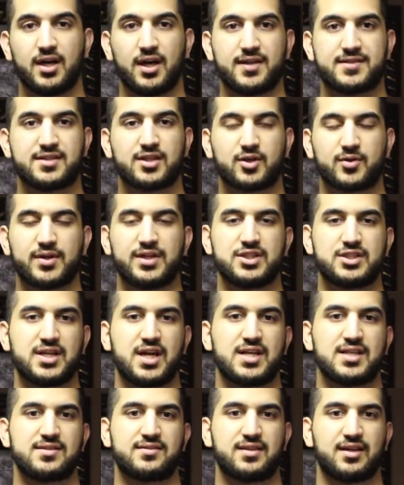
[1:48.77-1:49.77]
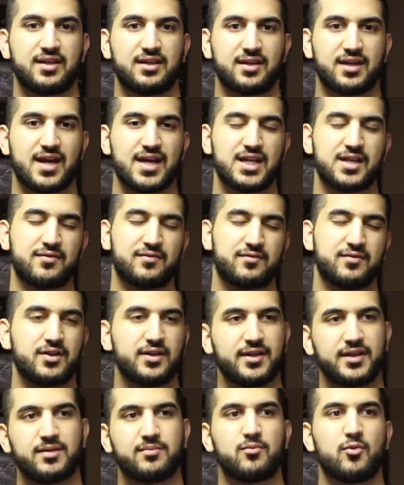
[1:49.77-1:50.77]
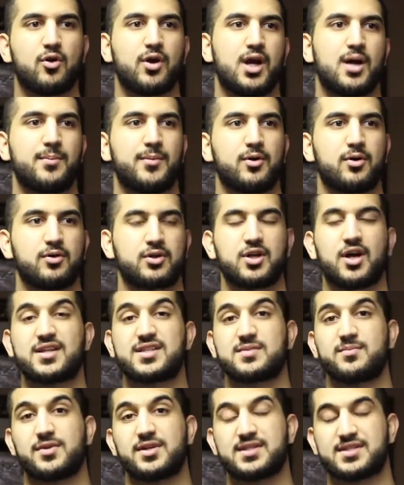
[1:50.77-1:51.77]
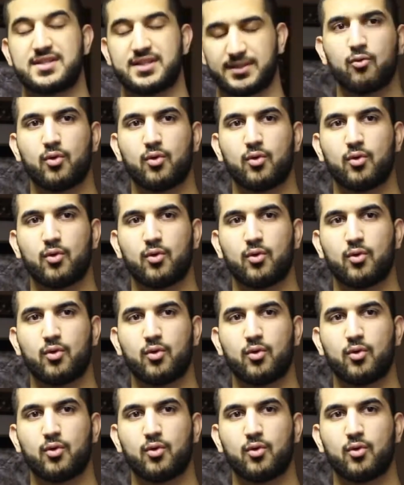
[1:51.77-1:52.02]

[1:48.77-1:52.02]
It's a great chance to kind of learn more about God's mercy.